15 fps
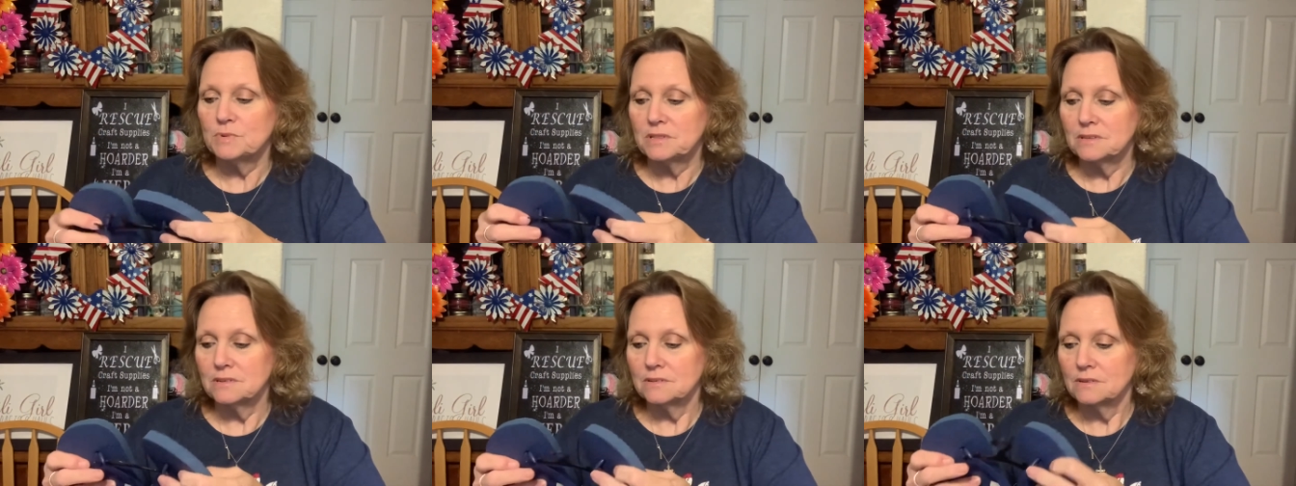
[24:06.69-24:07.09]

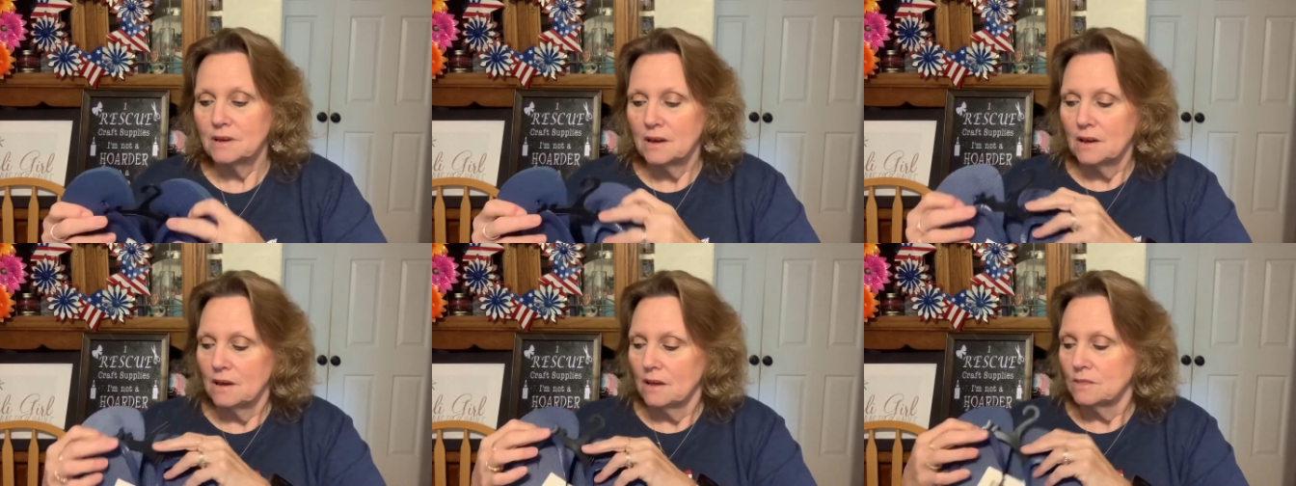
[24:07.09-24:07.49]
but
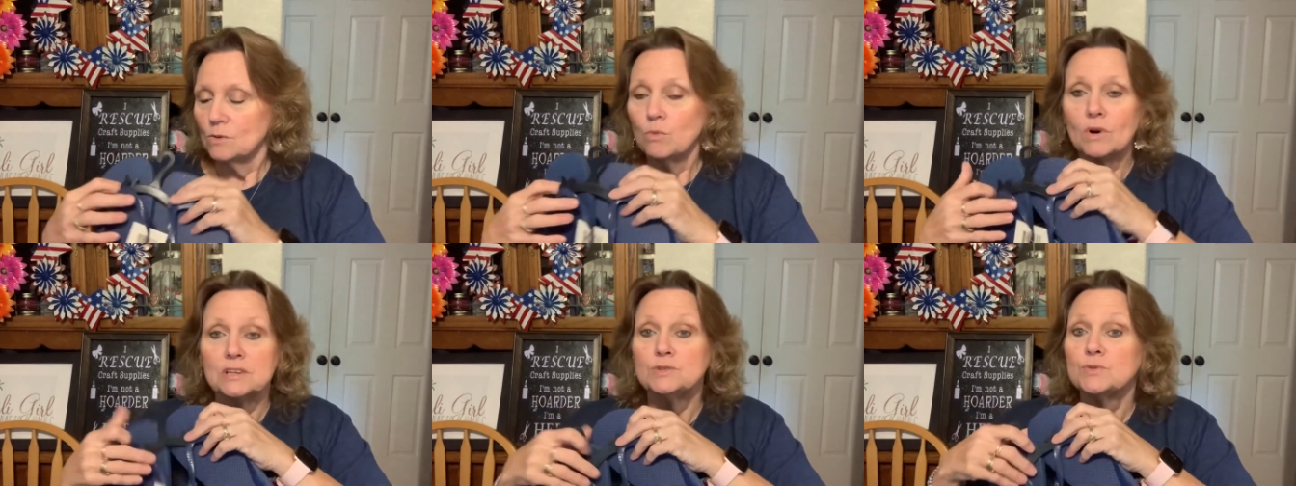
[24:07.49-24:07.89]
the
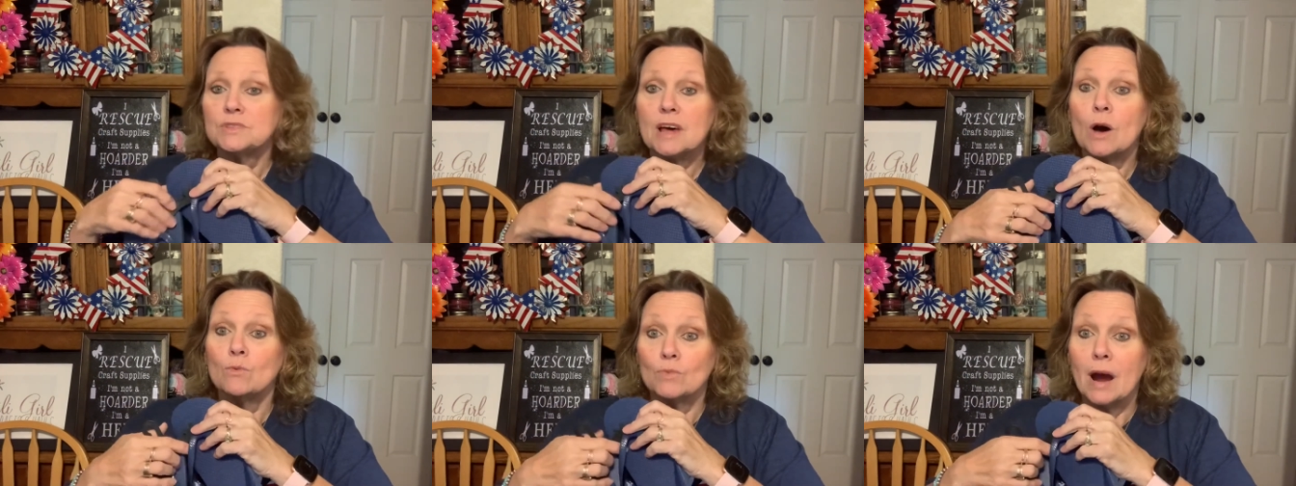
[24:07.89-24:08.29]
ones
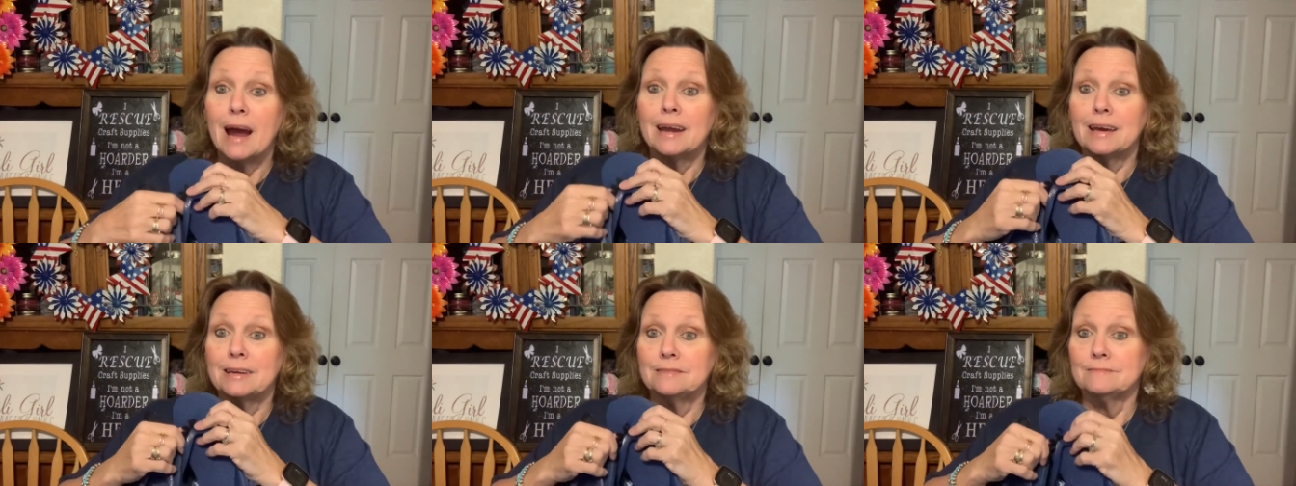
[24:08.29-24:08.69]
without
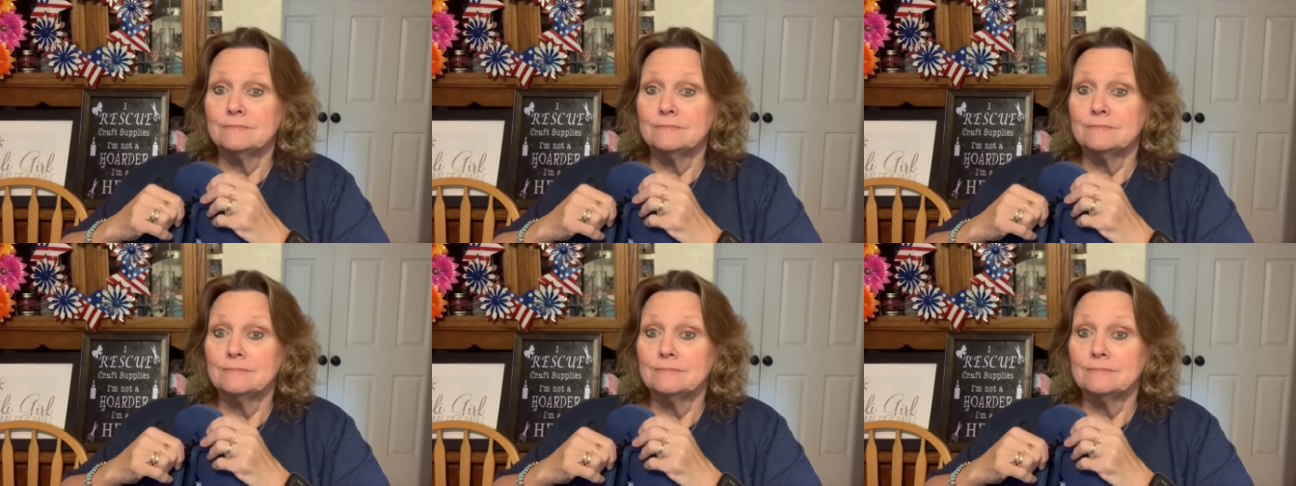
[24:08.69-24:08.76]
writing,